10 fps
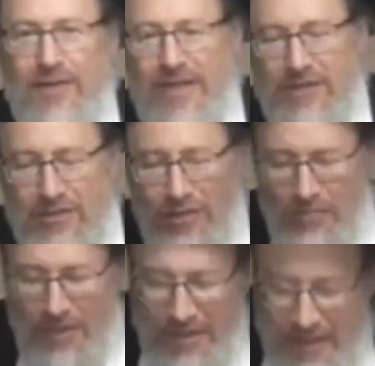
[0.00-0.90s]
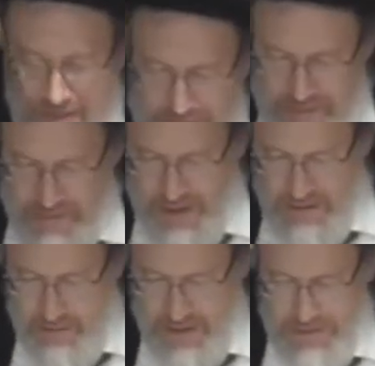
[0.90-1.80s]
Okay, Shalom Aleichem
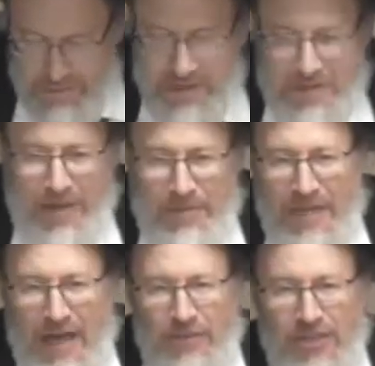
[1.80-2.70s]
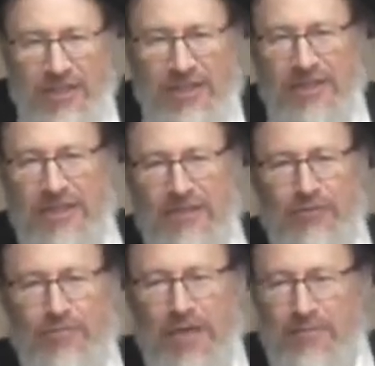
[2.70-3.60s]
everyone. Welcome to Tzama Nafshi in
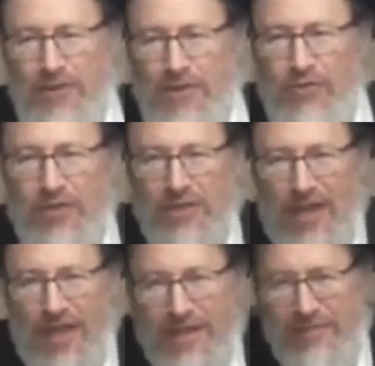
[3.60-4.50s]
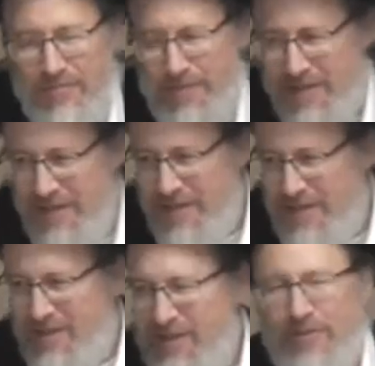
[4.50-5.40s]
Romema Yerushalayim.
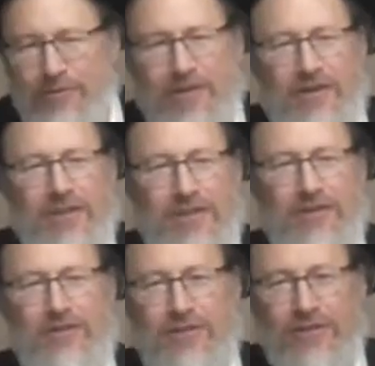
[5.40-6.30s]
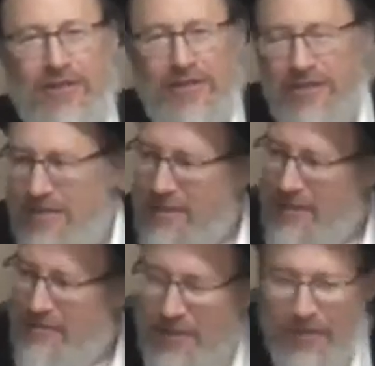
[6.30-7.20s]
We are here learning
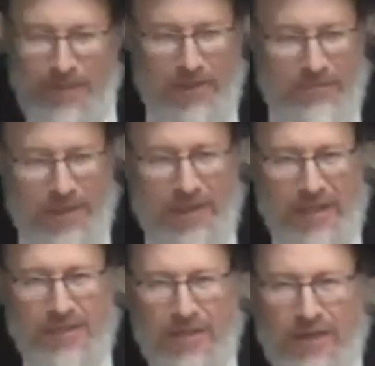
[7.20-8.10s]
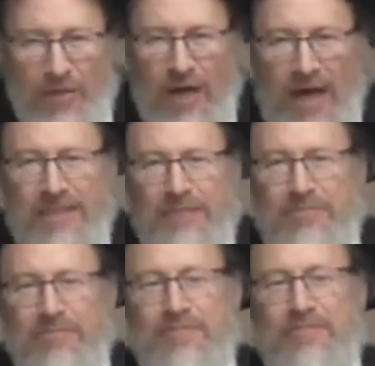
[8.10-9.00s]
about Bircas
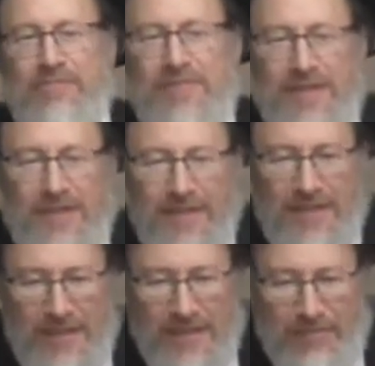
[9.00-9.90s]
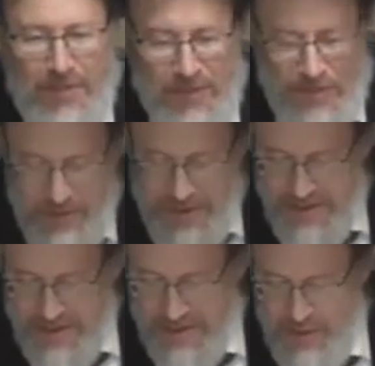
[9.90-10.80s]
HaKohanim, a special
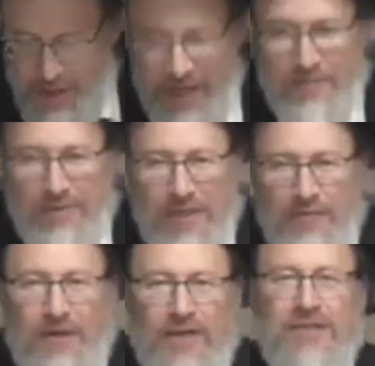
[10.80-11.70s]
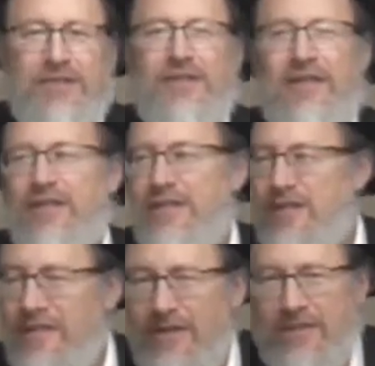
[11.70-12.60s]
blessing that Kohanim give us
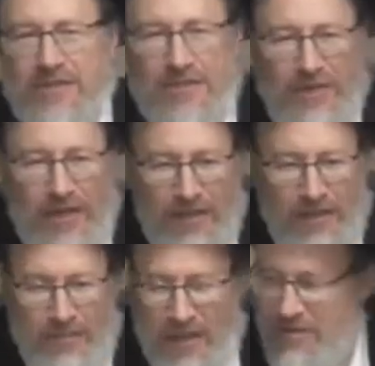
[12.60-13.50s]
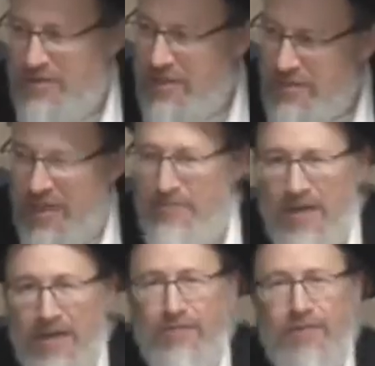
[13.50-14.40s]
in Eretz Yisrael, Be'ezus Hashem,
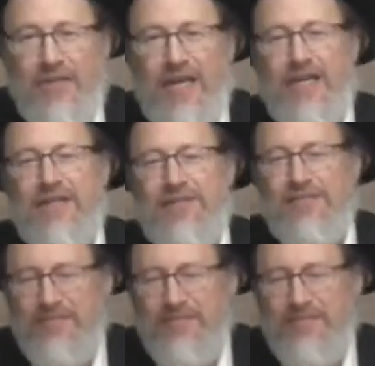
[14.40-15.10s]
every day.